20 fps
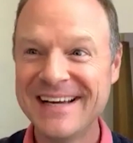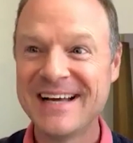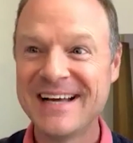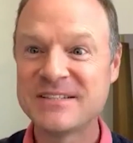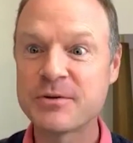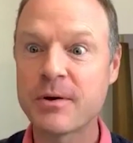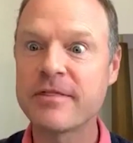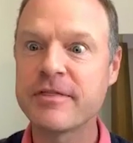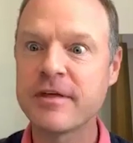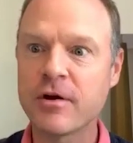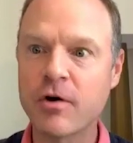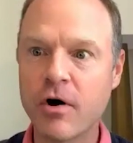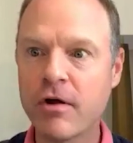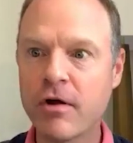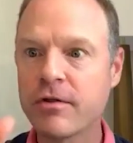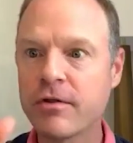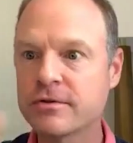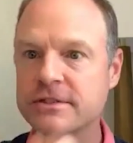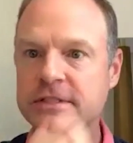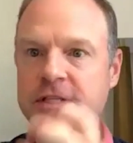And so I think all
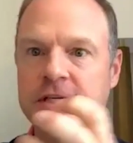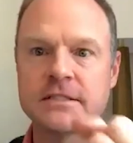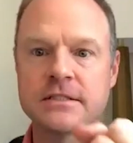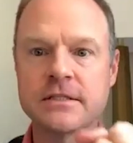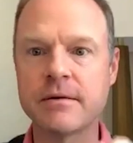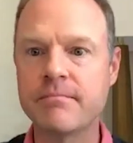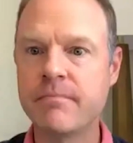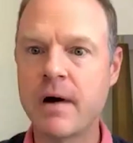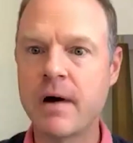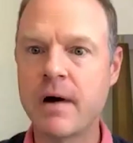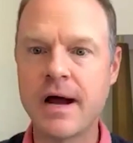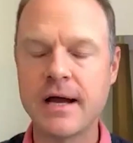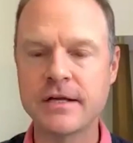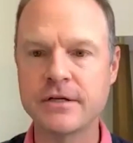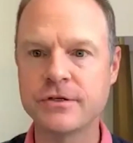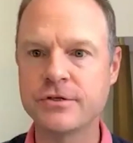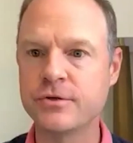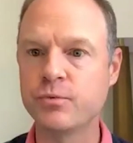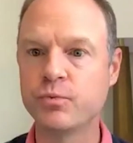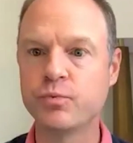those things combine
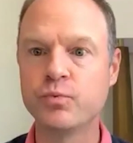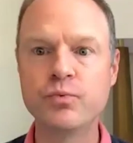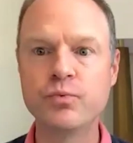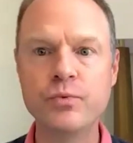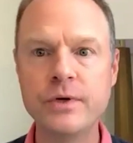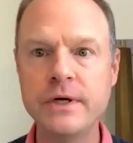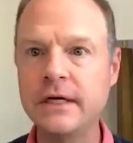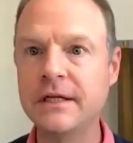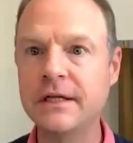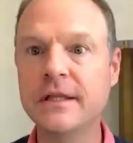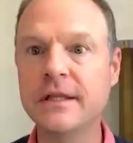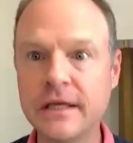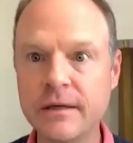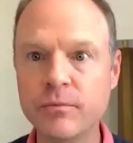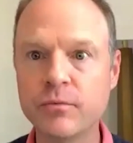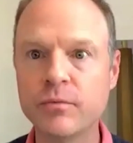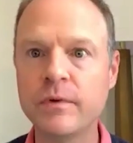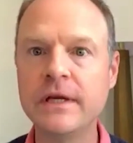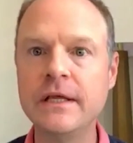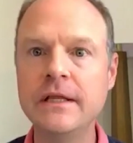to really,
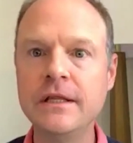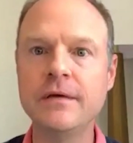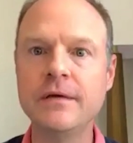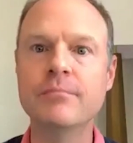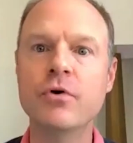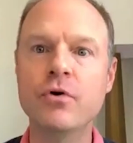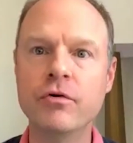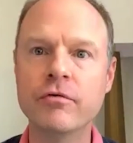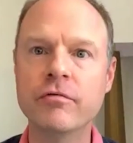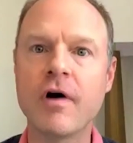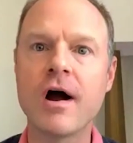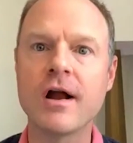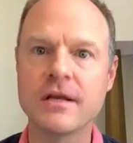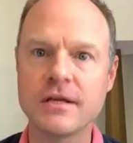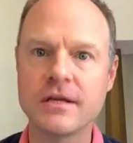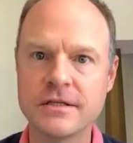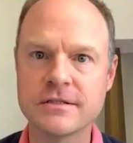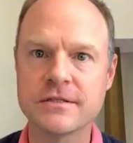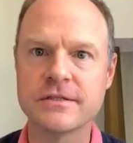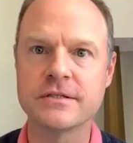really move
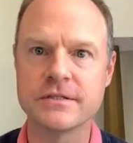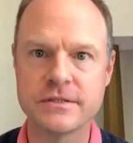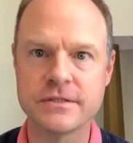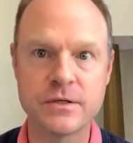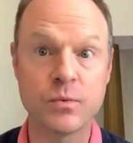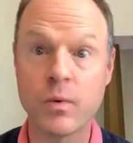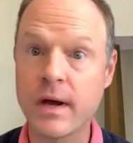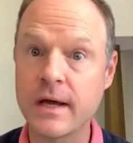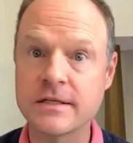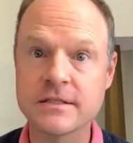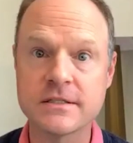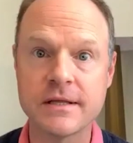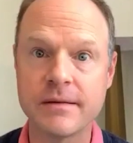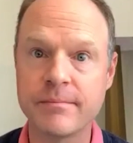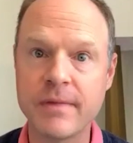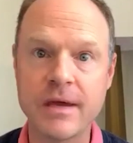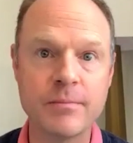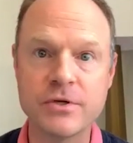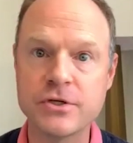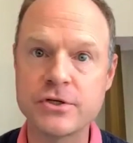audiences in ways that
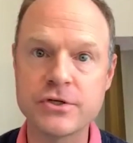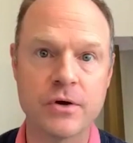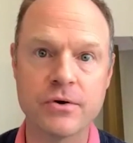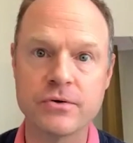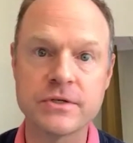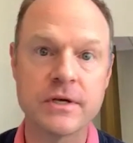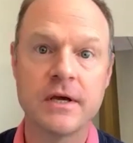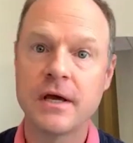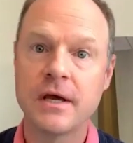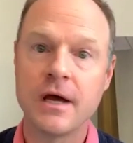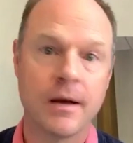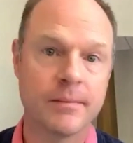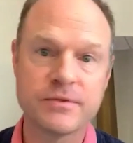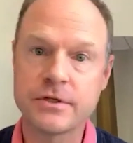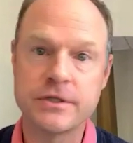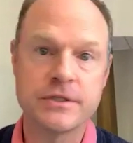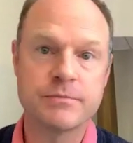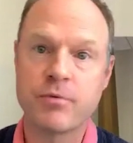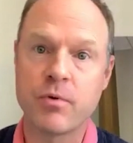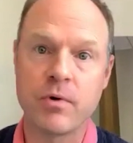maybe shows up to
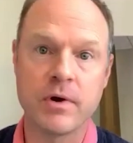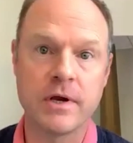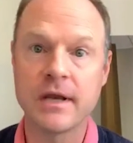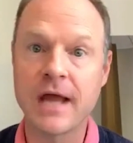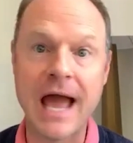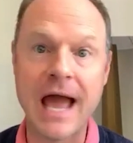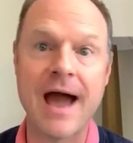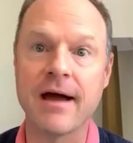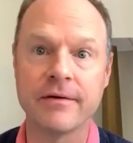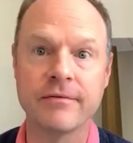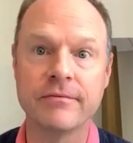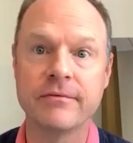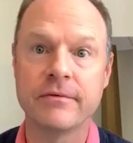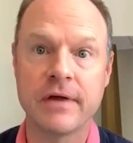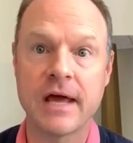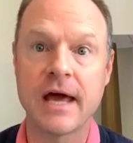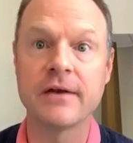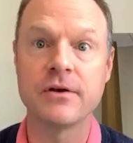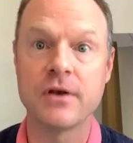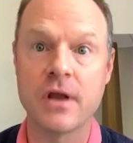this point
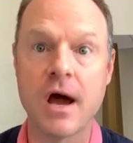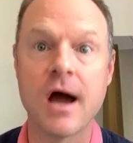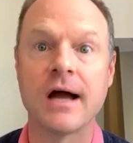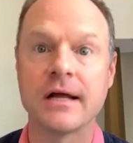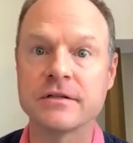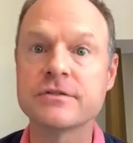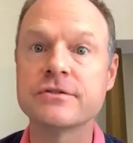had not.